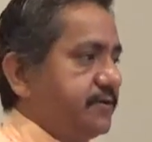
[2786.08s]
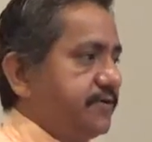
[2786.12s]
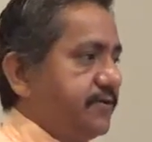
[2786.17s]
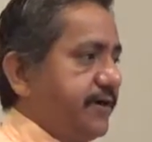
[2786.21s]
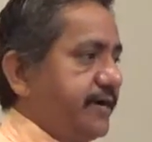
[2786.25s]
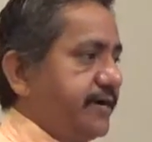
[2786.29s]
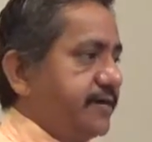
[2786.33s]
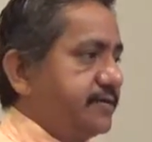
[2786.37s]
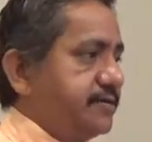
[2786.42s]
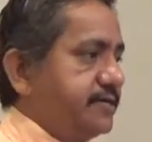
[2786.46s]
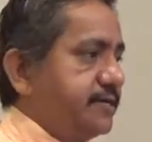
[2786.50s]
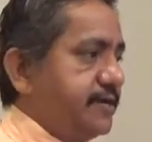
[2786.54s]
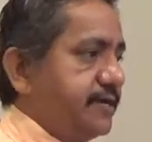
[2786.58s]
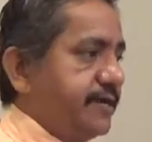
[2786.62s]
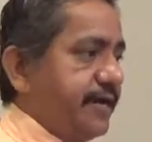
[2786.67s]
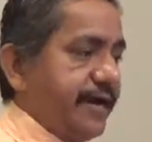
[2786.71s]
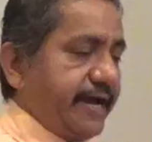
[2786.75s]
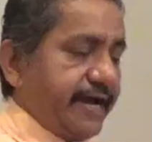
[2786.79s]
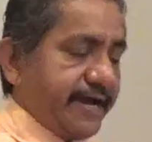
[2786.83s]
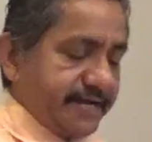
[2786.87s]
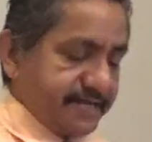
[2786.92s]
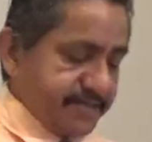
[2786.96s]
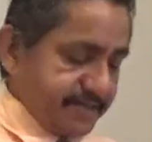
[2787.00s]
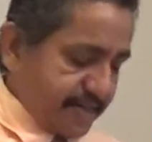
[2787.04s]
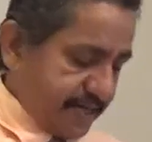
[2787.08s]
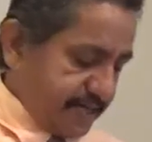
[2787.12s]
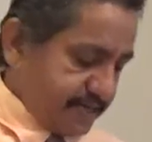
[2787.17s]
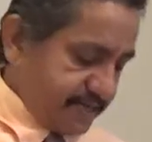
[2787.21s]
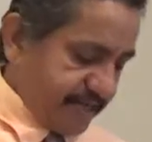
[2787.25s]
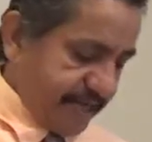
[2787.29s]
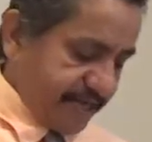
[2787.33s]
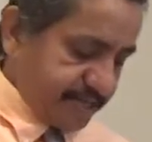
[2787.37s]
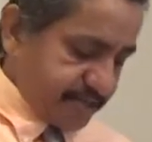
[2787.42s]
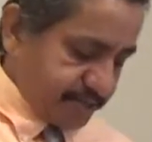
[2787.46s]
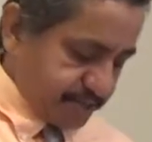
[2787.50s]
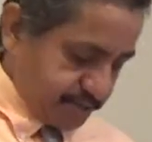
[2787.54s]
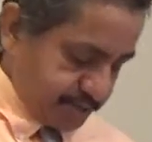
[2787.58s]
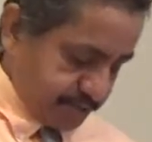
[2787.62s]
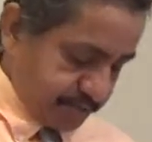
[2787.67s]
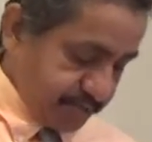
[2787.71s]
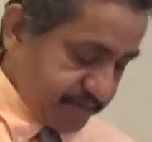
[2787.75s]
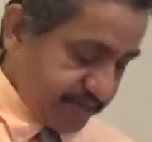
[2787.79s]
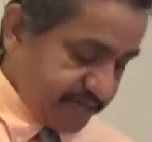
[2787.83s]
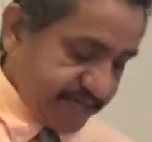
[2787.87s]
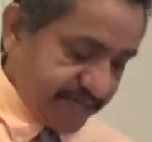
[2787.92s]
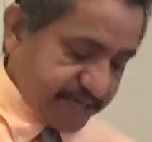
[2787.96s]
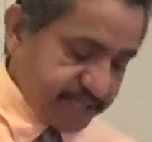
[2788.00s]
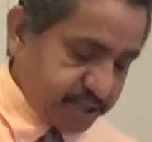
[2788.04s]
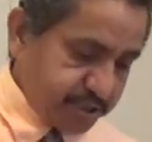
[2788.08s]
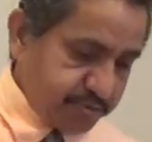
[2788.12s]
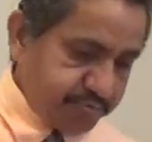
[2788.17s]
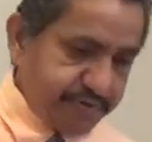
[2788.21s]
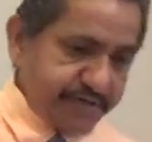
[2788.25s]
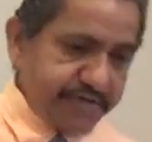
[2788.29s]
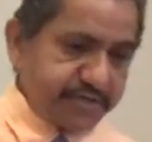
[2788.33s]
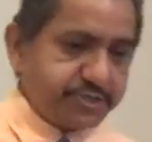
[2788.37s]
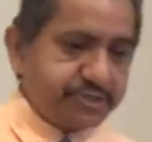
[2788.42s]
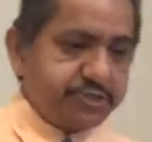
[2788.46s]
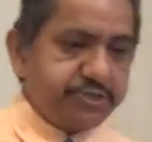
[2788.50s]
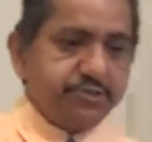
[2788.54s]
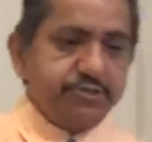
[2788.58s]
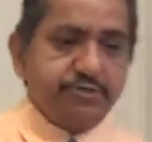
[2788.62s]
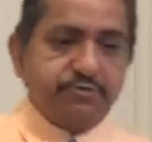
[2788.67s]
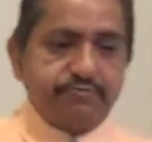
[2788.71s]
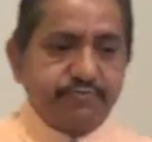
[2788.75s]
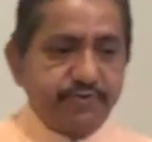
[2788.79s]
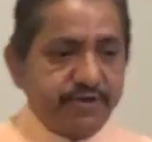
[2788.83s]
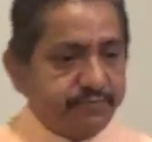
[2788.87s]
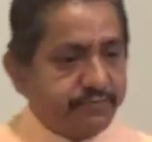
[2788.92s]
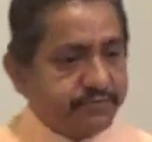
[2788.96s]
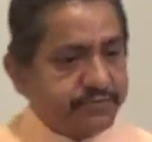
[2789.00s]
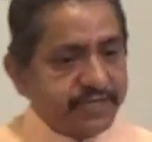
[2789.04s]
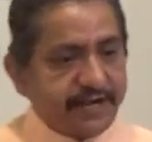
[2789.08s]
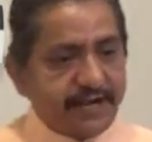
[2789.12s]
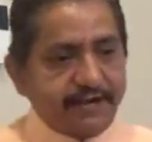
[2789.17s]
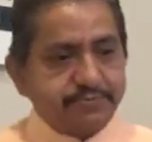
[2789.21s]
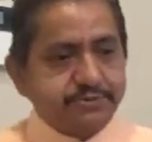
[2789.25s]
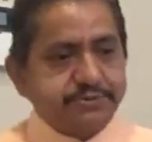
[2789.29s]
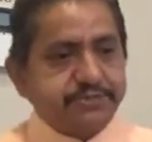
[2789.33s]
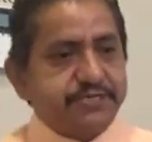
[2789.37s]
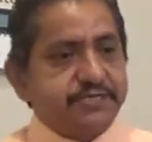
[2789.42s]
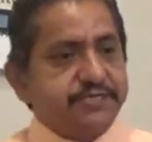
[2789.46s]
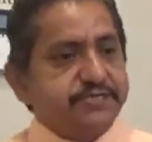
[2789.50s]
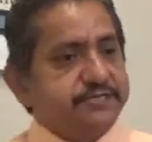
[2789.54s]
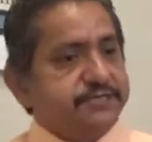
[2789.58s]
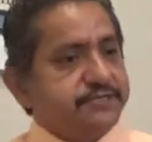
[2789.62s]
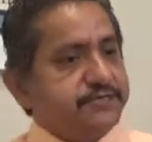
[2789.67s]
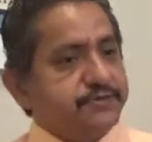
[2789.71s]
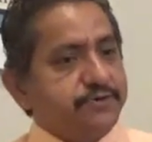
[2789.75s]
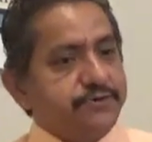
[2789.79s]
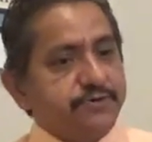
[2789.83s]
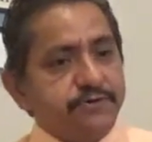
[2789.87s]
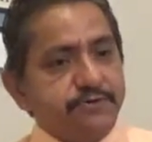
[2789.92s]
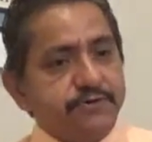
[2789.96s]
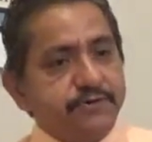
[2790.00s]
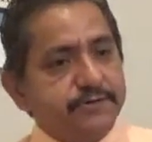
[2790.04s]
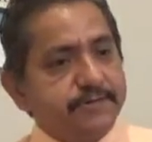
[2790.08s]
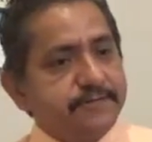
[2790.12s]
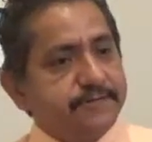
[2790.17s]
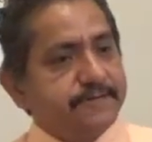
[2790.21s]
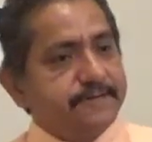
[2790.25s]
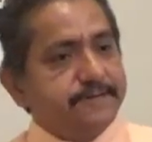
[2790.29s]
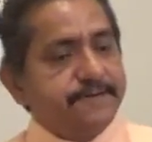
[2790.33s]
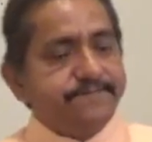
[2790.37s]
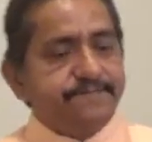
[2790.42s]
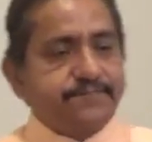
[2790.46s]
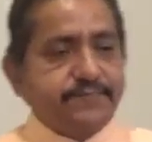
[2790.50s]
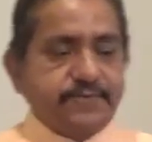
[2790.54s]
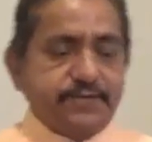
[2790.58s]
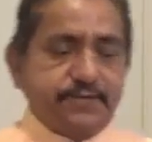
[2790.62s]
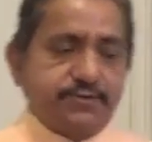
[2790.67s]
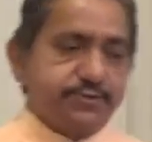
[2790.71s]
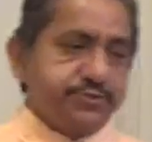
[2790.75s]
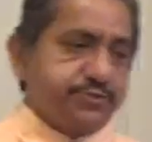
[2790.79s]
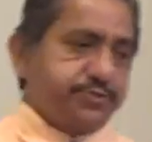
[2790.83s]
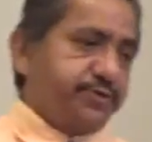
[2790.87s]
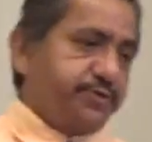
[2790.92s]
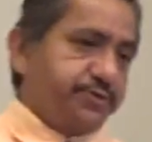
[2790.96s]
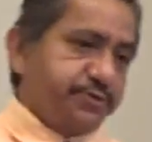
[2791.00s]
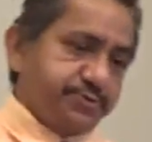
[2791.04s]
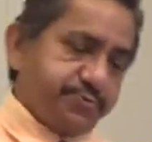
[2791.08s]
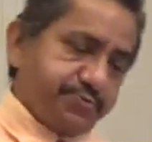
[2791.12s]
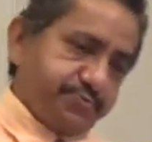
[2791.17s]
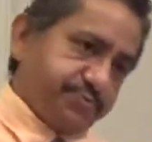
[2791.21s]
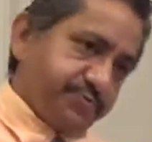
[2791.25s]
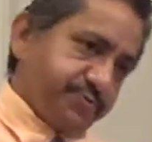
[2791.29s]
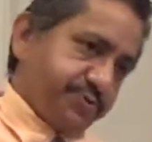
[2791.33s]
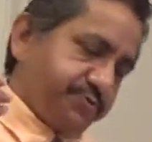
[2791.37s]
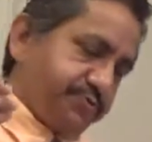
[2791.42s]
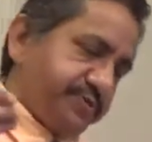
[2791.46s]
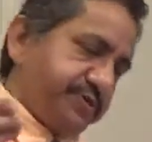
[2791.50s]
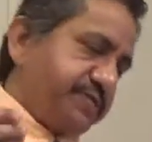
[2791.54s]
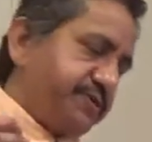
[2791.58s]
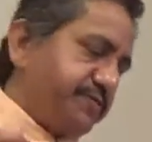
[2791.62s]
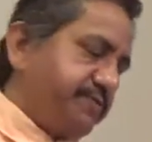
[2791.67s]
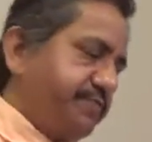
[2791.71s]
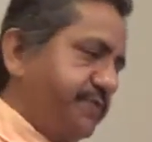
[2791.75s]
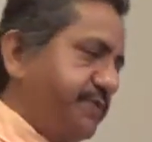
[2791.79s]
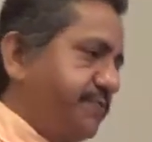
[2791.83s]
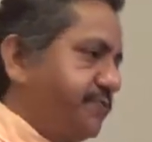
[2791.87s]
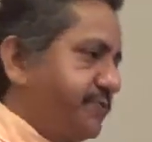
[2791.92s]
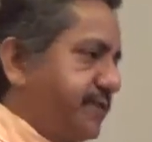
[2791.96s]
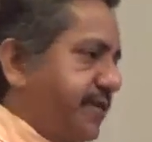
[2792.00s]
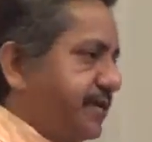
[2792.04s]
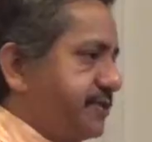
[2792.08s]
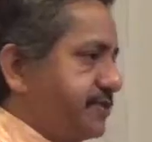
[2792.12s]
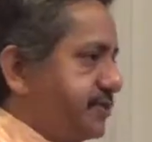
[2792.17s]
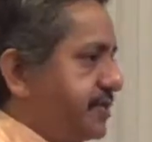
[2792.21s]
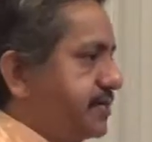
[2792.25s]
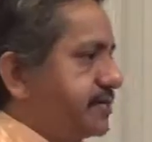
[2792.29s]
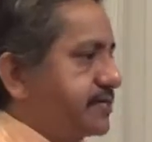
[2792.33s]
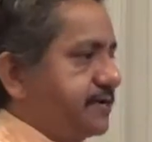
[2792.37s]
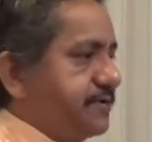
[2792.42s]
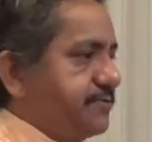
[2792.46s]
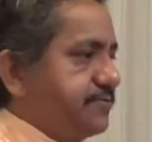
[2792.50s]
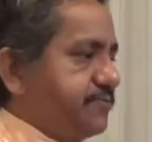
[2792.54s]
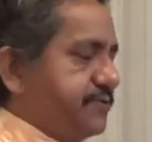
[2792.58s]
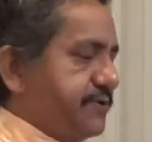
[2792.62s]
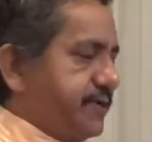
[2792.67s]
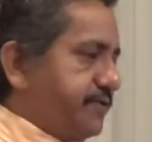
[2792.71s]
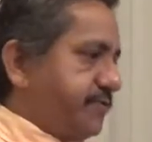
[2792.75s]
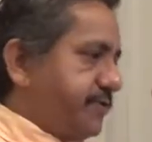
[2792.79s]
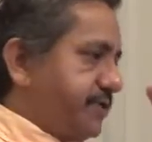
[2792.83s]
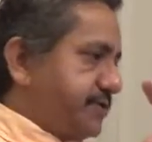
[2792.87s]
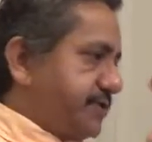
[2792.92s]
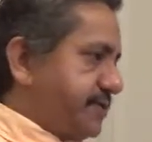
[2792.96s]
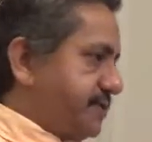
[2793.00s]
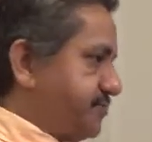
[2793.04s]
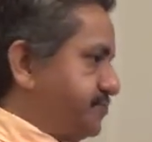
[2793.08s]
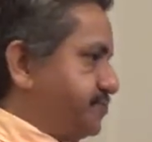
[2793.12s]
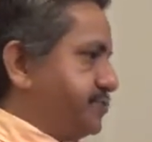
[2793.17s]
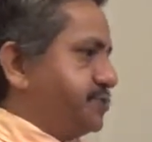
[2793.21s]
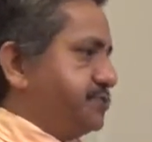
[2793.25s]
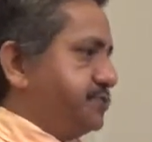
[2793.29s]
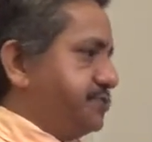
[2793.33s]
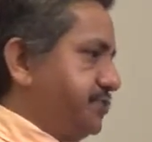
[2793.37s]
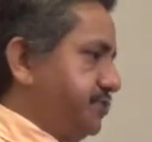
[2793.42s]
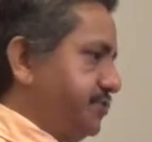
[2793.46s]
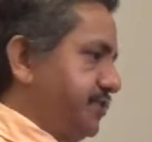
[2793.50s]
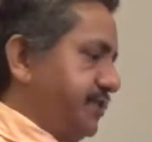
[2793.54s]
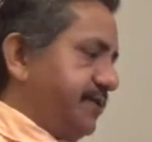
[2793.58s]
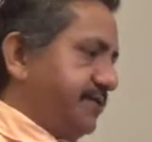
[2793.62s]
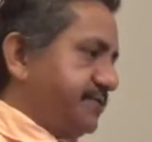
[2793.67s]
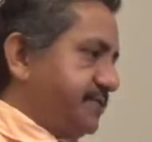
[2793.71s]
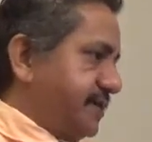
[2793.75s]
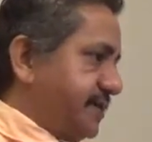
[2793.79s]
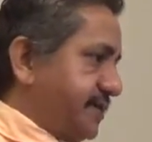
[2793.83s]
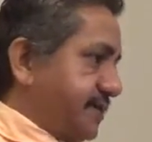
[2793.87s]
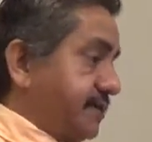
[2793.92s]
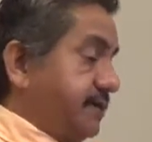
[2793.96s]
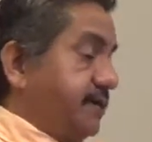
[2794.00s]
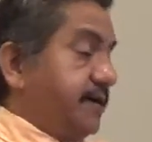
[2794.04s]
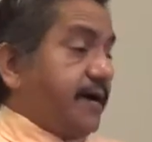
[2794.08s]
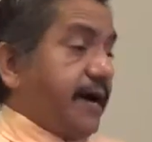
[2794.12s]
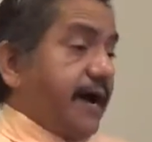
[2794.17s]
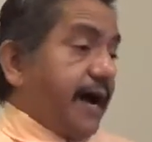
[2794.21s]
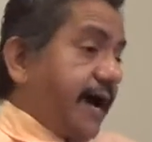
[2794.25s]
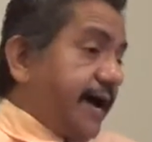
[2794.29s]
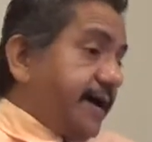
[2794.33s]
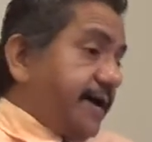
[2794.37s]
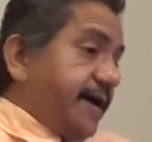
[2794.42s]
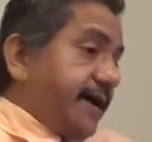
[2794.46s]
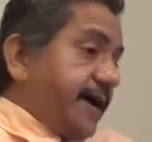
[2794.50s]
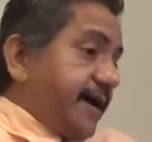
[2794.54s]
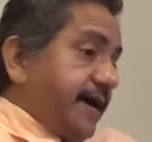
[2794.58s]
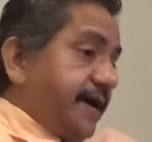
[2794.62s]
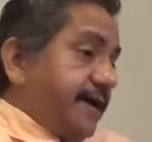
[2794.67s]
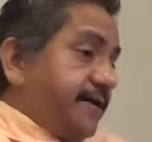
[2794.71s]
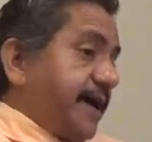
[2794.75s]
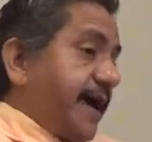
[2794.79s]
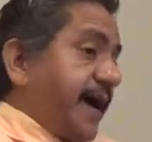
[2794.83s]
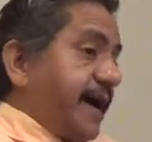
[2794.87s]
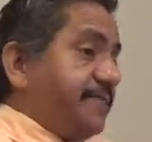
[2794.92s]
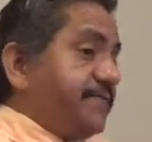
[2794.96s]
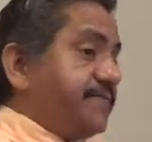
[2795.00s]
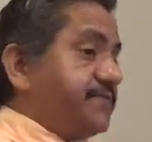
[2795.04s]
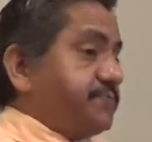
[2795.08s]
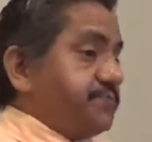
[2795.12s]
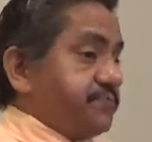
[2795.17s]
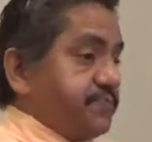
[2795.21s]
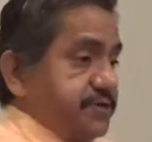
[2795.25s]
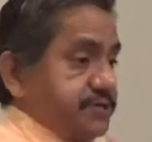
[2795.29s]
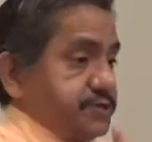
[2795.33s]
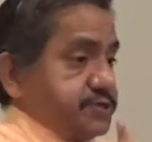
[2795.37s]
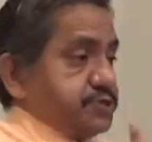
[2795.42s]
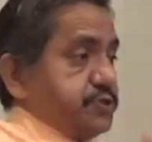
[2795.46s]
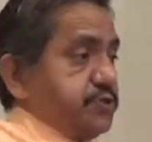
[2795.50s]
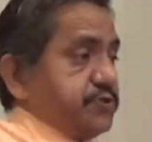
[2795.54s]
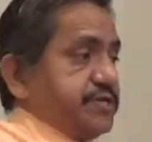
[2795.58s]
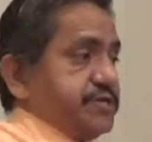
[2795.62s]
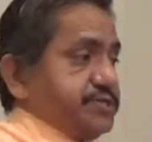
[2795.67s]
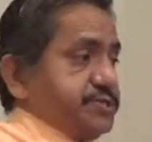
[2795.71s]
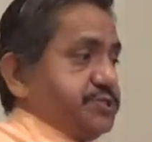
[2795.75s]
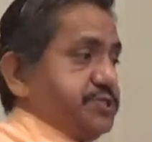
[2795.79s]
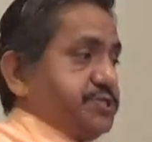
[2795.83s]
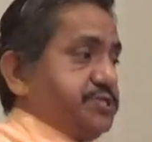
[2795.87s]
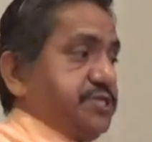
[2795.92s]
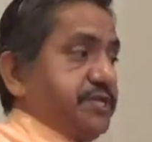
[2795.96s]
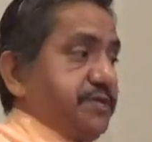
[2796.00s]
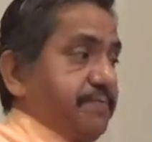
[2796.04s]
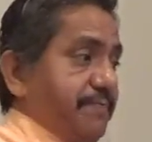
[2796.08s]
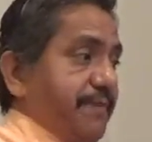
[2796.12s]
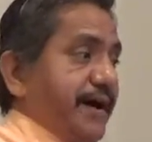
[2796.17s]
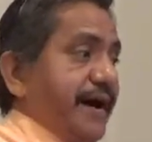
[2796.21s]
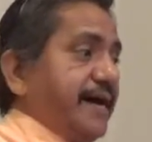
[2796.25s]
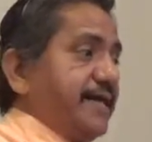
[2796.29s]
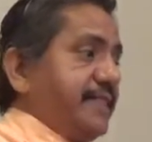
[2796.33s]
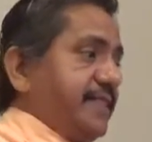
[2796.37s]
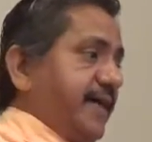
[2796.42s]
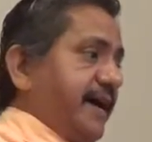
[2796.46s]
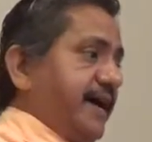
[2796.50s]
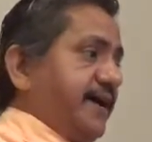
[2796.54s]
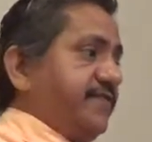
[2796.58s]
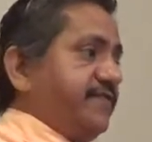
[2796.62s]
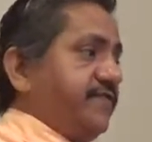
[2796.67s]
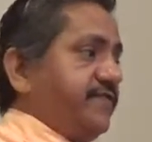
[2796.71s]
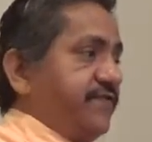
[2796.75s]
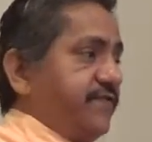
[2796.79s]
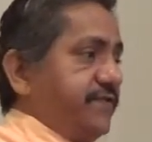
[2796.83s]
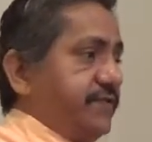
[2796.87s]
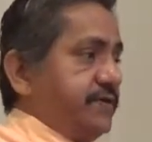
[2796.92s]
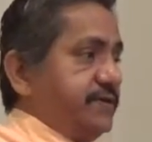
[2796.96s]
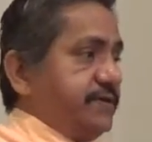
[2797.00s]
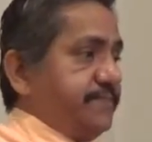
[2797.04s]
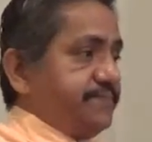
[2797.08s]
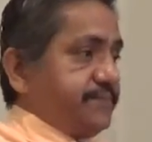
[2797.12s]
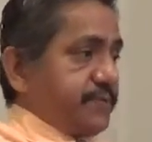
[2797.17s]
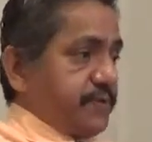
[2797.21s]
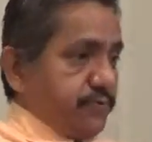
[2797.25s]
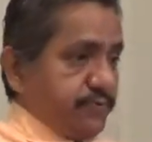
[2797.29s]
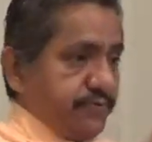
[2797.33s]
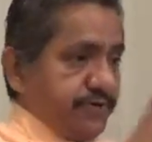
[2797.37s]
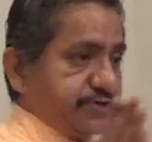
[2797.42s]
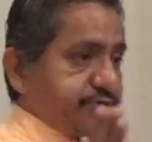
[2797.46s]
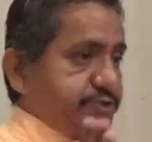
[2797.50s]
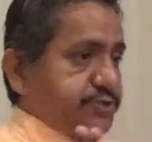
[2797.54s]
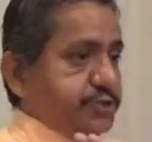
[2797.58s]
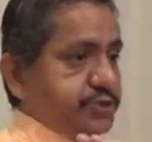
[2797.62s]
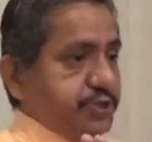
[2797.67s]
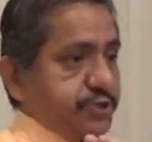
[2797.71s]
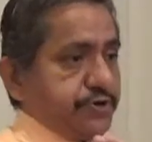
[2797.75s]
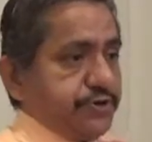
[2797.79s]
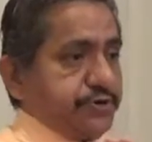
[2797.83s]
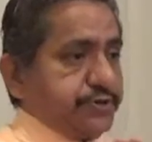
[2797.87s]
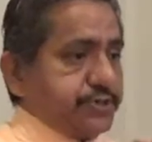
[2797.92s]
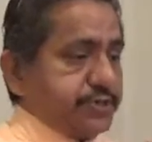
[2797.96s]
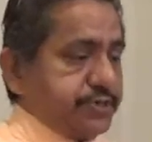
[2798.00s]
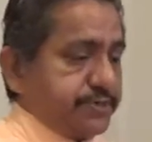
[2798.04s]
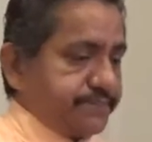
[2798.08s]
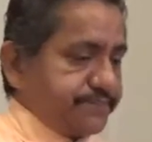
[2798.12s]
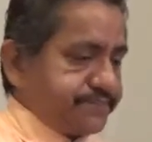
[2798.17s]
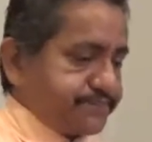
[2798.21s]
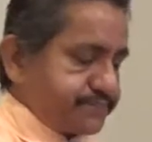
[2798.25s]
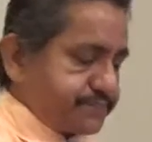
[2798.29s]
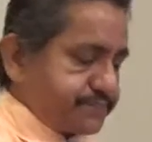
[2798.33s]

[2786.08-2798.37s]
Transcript: right? And and that to me that speaks to people that I've seen, you know, there's there's specific people that I think of whenever I think of, you know, like I, I haven't been so consistent in my life with church.